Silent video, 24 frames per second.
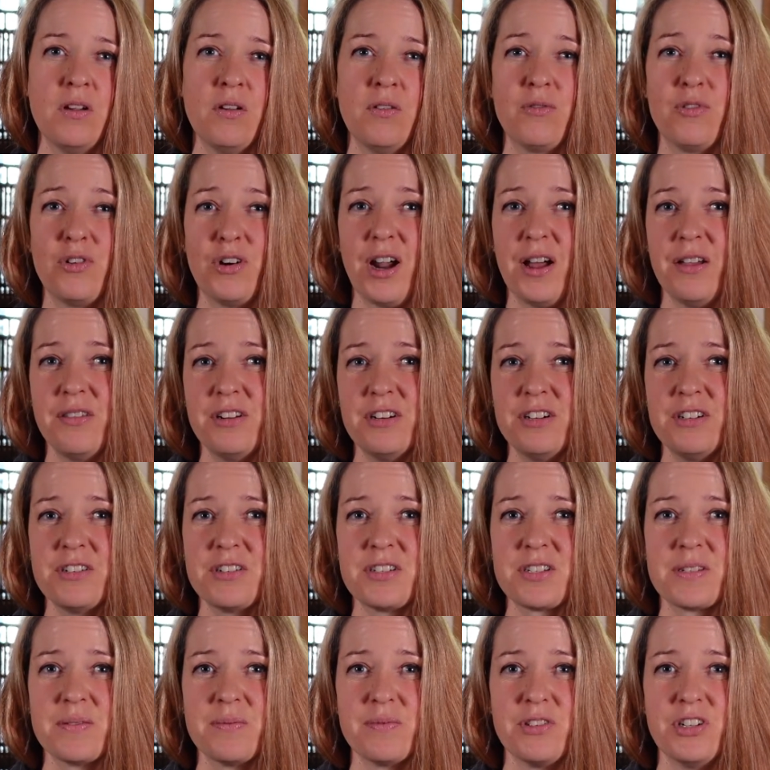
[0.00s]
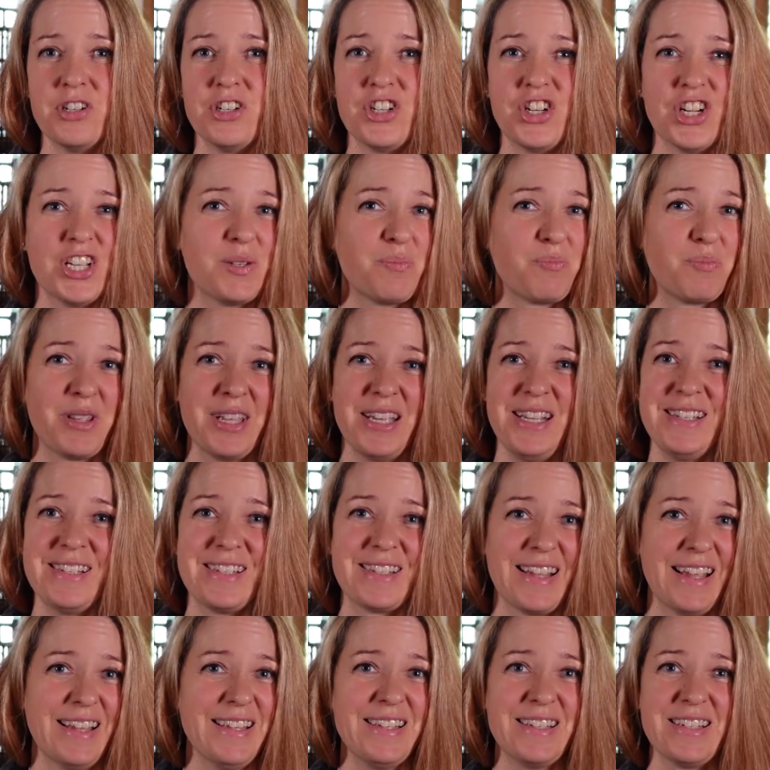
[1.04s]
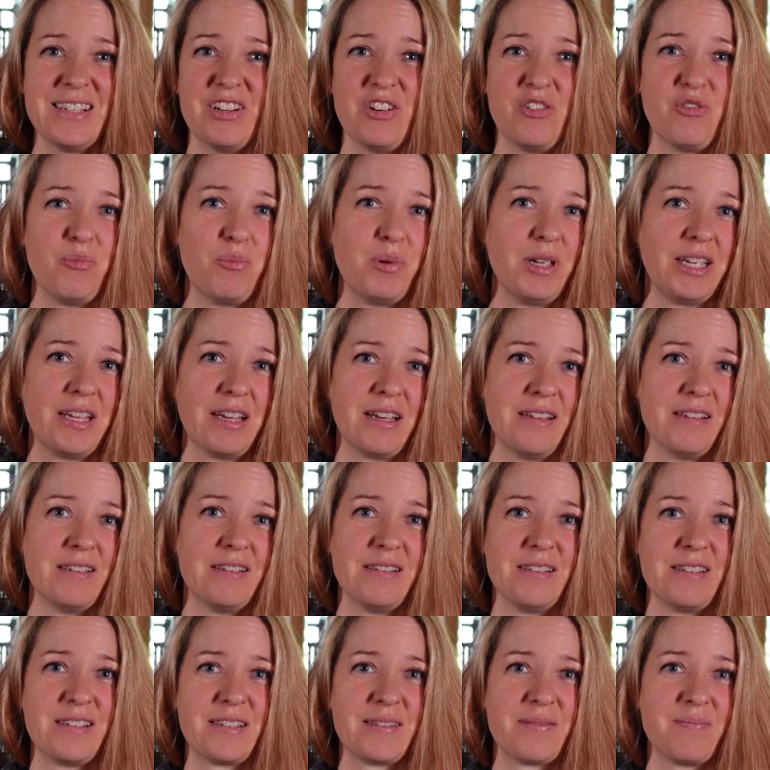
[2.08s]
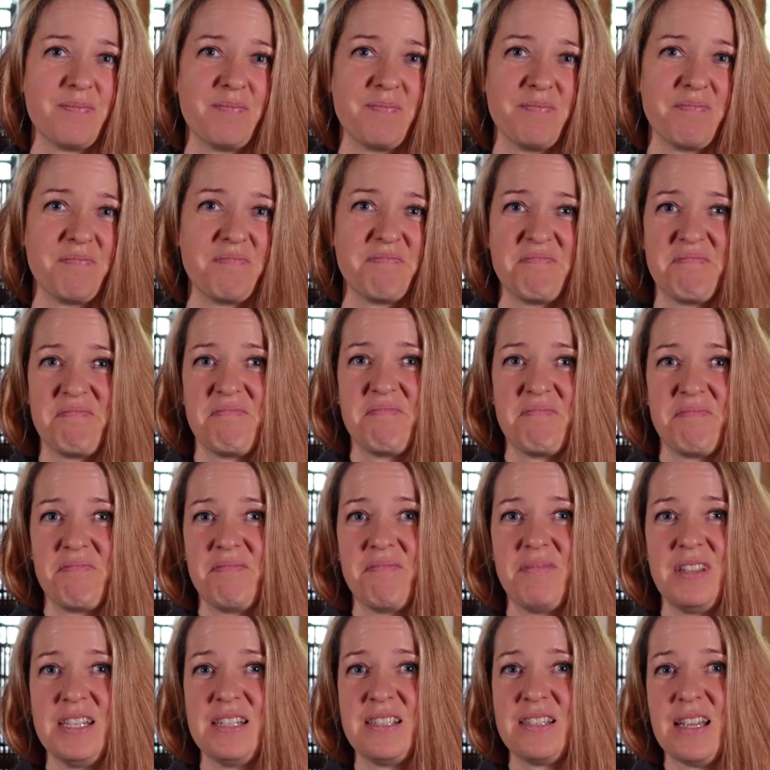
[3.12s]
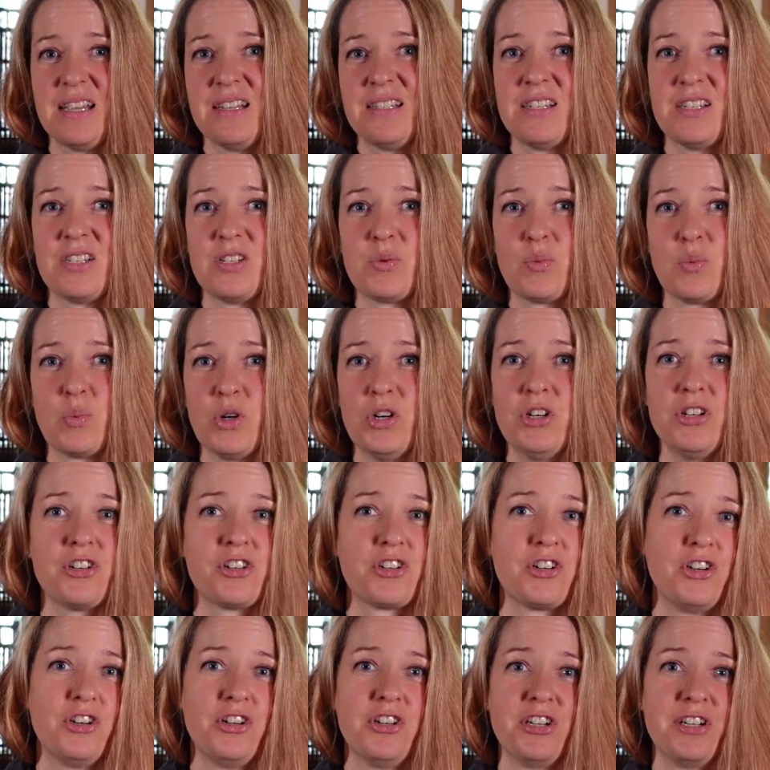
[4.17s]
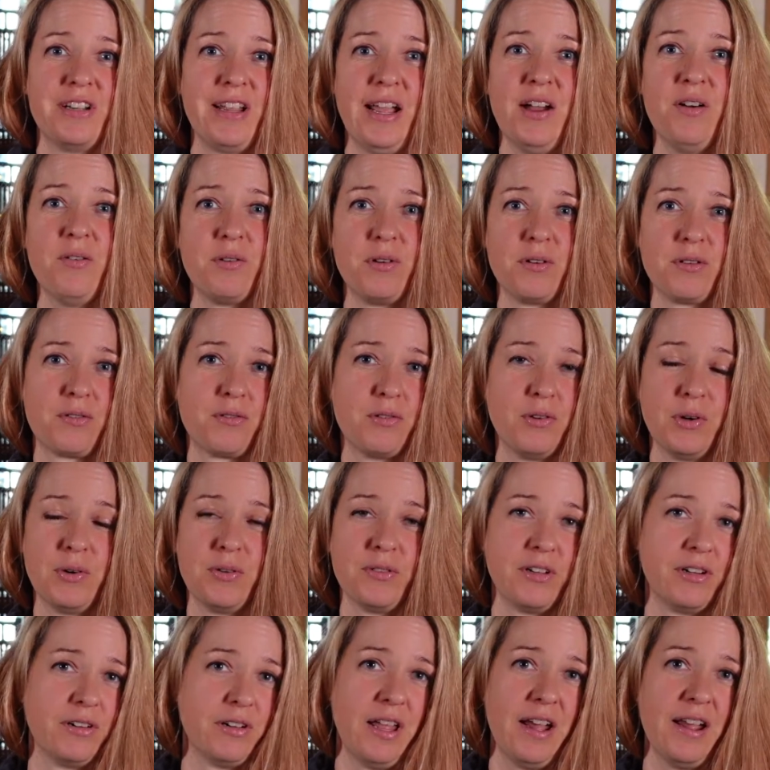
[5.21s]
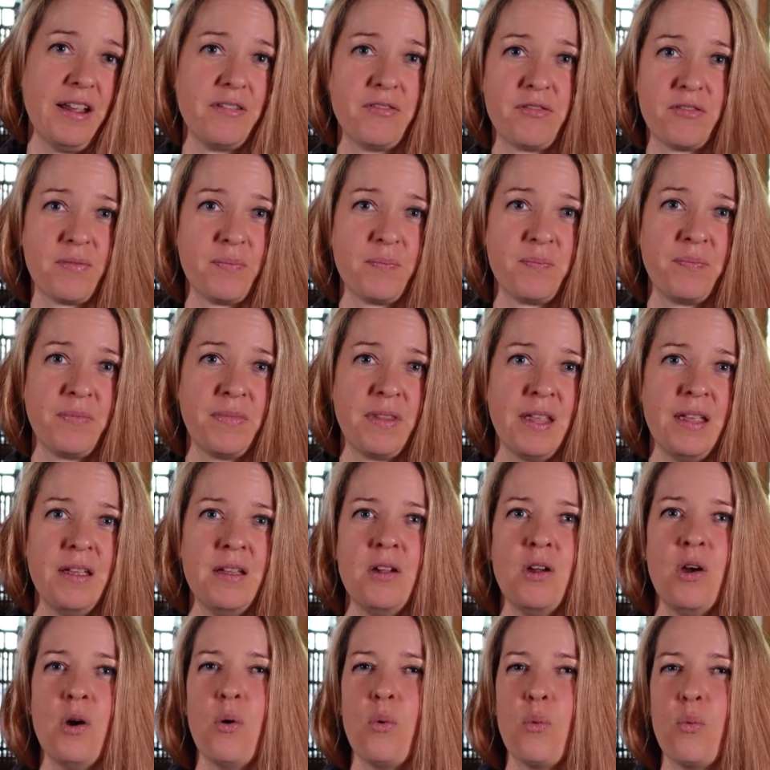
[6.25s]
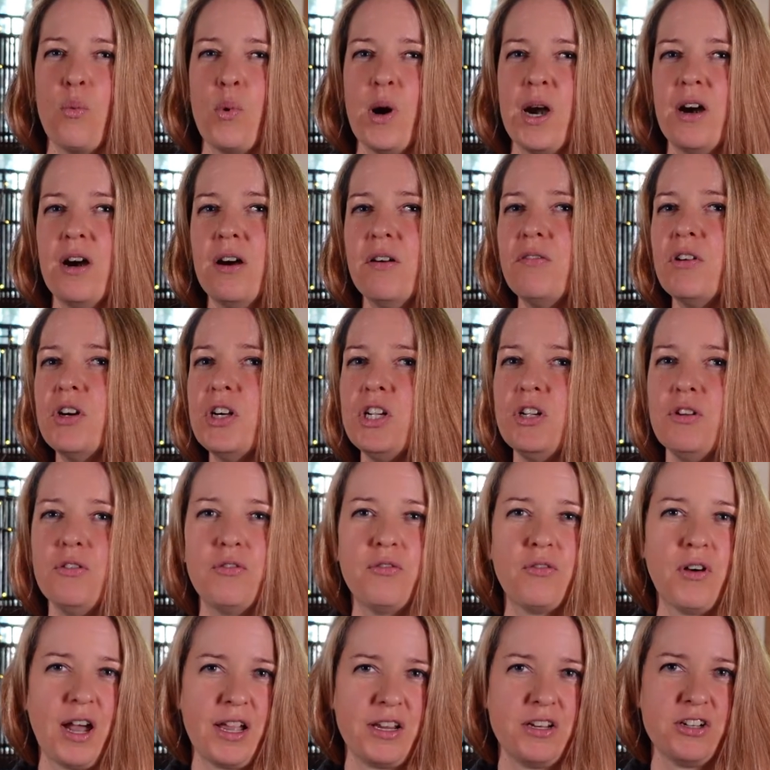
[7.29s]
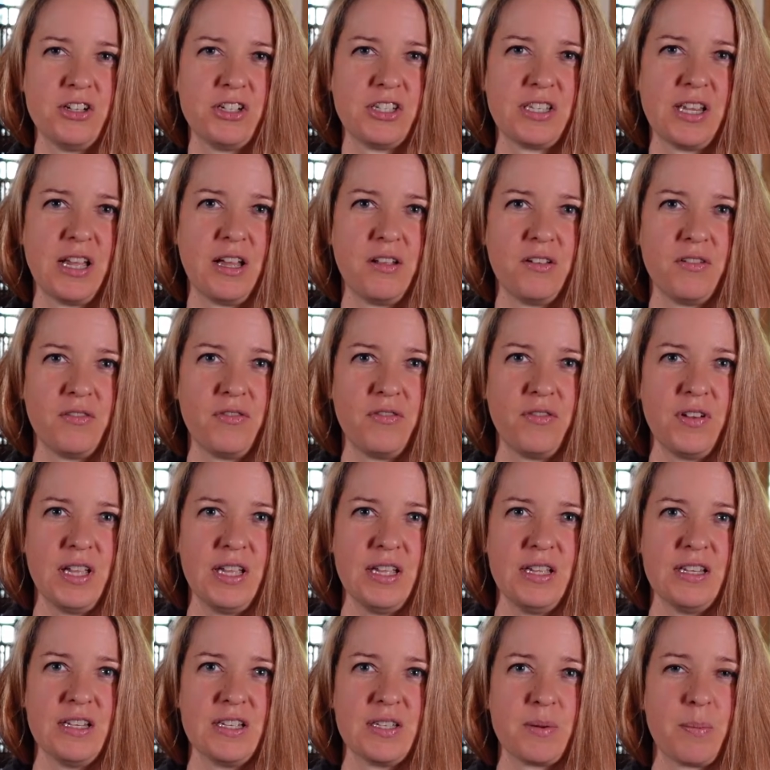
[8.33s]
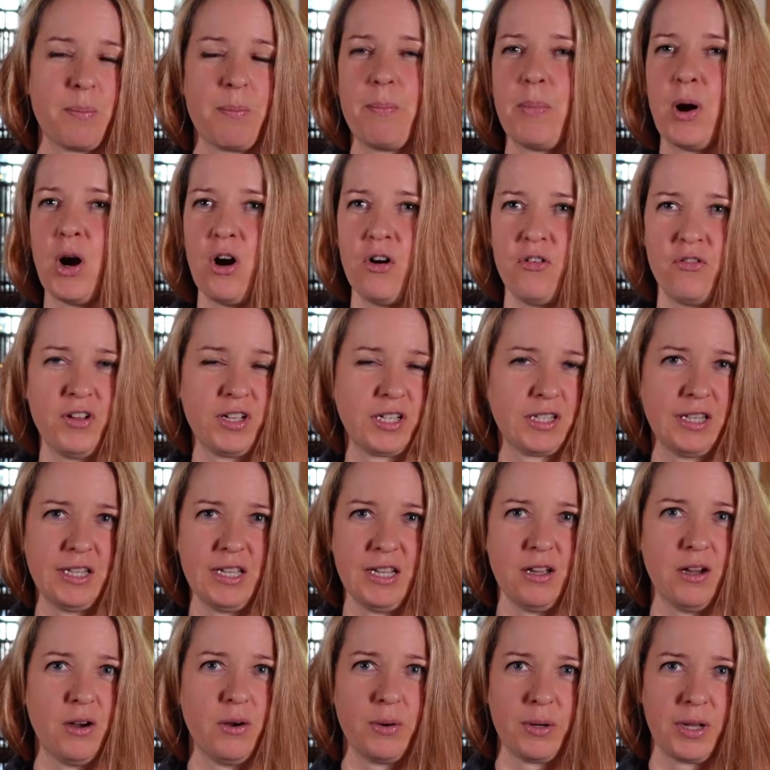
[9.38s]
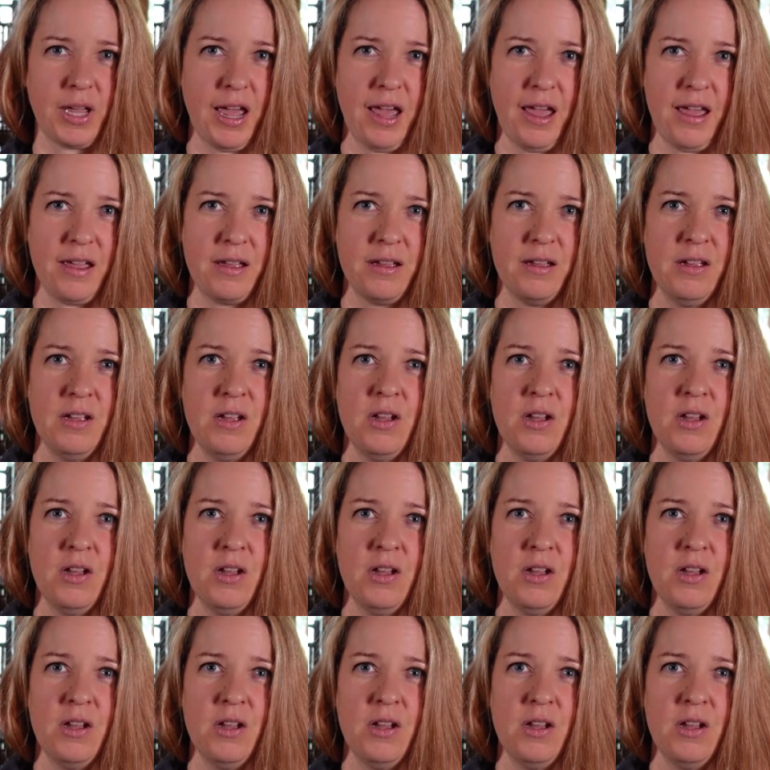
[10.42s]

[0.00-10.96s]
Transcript: For others, they're just plain sensitive because these senses weren't turned down throughout their life. Wherever you find yourself is perfectly okay.